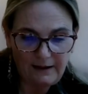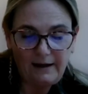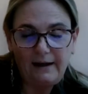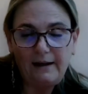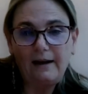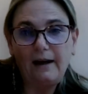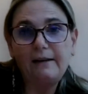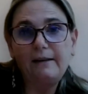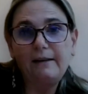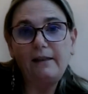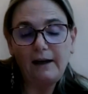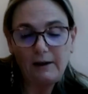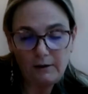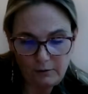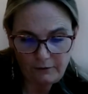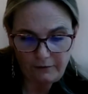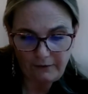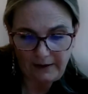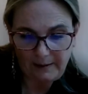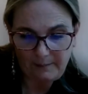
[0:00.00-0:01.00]
And thank
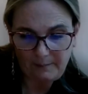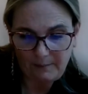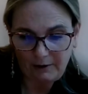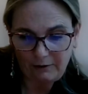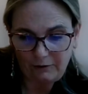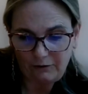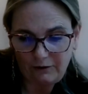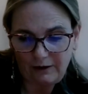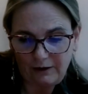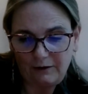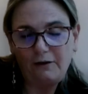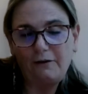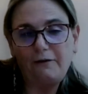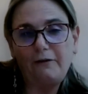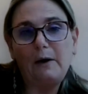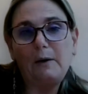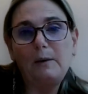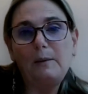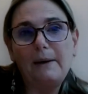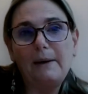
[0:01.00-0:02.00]
you very much, and the
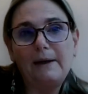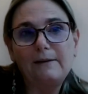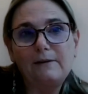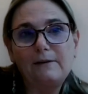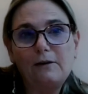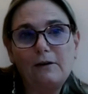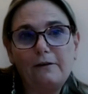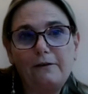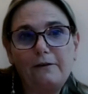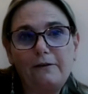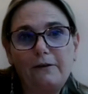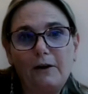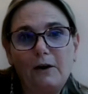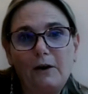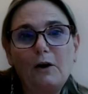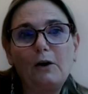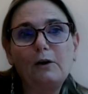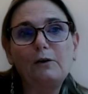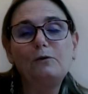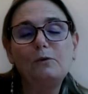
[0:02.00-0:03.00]
very best of
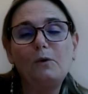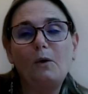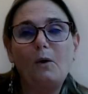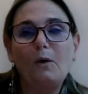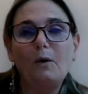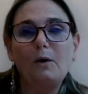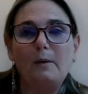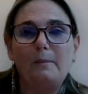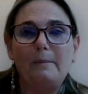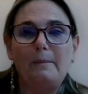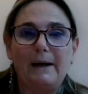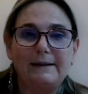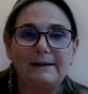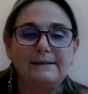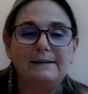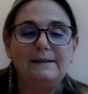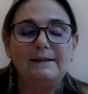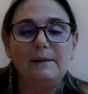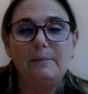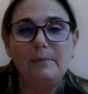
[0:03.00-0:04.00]
luck to all the
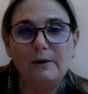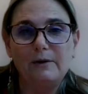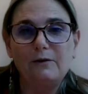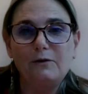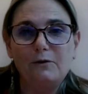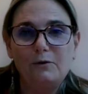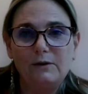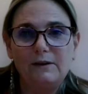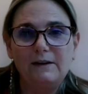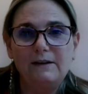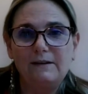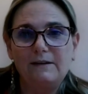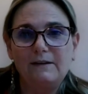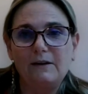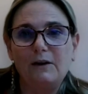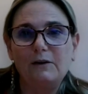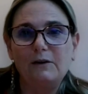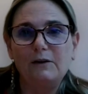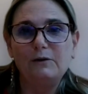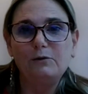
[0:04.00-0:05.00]
participants to this
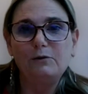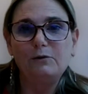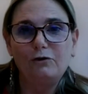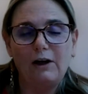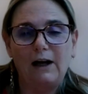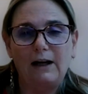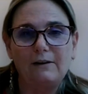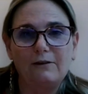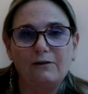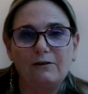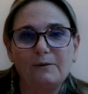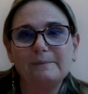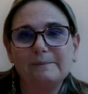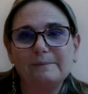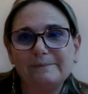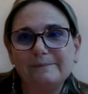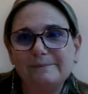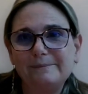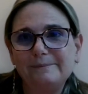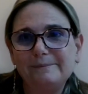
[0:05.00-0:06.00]
new challenge.
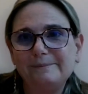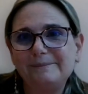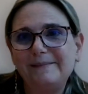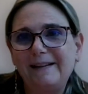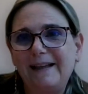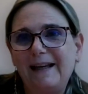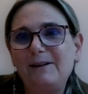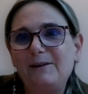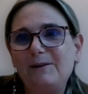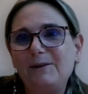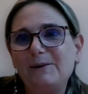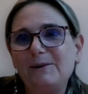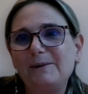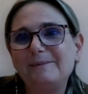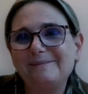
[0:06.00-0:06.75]
Thank you.